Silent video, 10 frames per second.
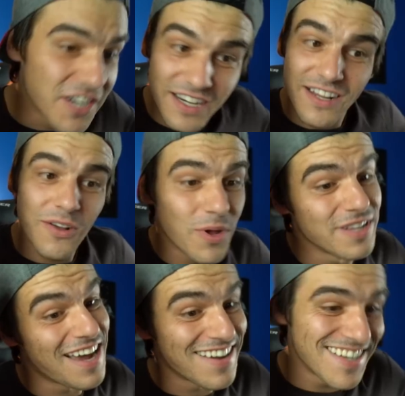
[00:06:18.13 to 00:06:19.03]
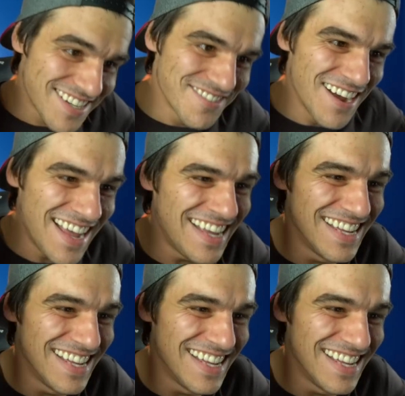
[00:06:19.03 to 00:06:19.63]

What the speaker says: Good. Well, now you do.